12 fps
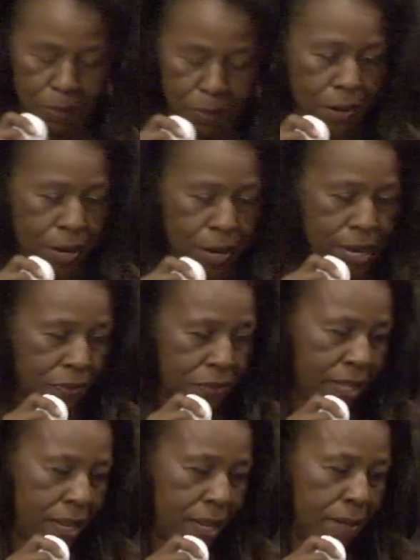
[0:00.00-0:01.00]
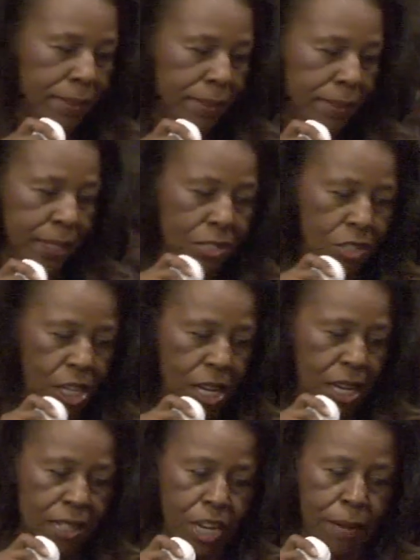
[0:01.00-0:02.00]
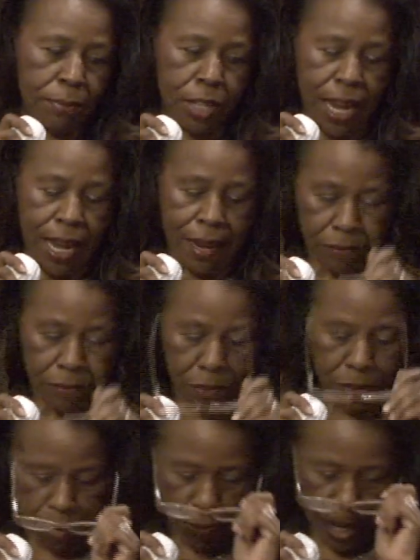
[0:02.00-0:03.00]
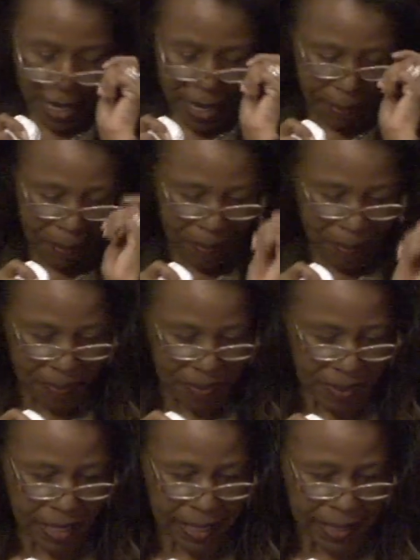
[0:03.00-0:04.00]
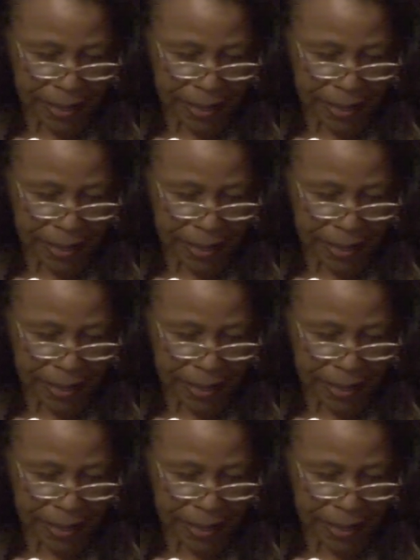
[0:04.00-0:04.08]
We give God the praise for them. John chapter 8, verse 3.